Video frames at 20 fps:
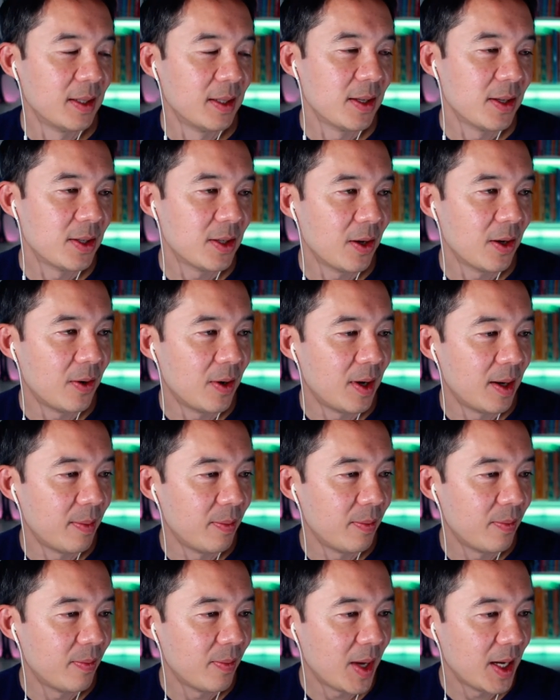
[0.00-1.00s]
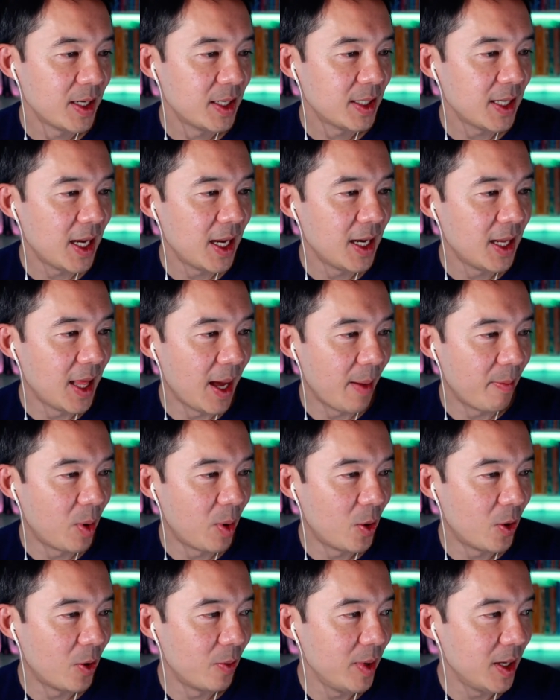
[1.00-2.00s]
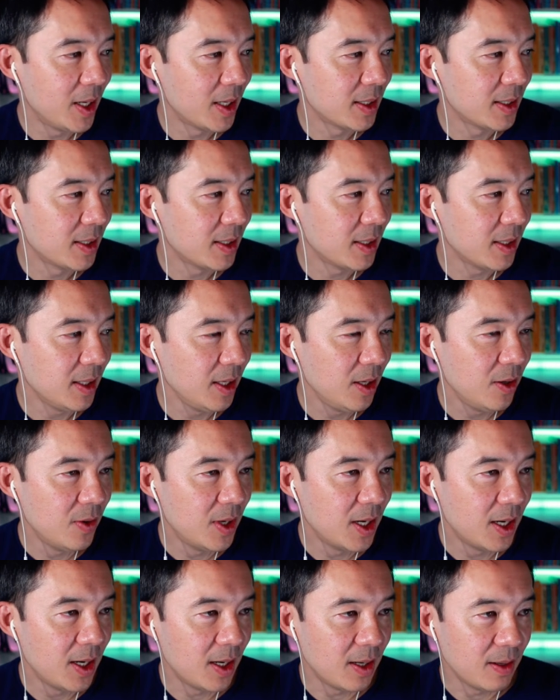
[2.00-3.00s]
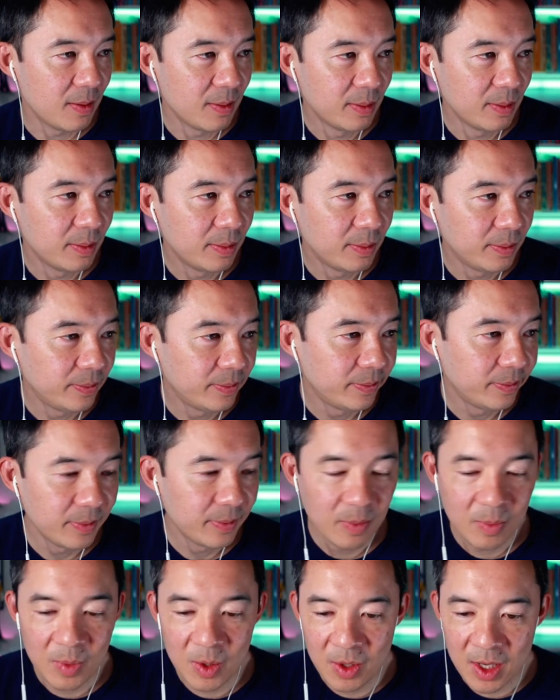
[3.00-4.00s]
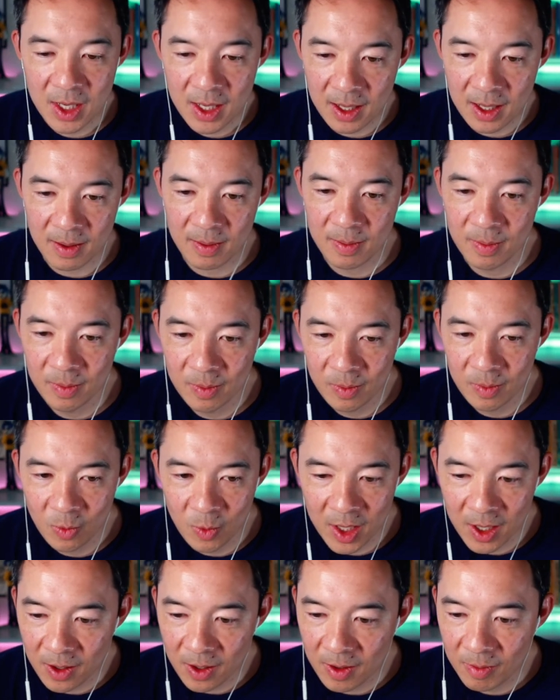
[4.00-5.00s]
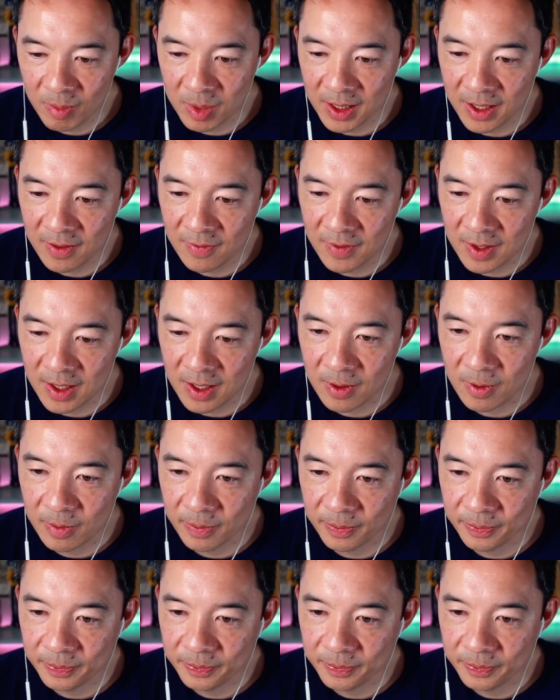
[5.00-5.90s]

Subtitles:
So I just ended that poll because you did it. You did it. We all believe in you.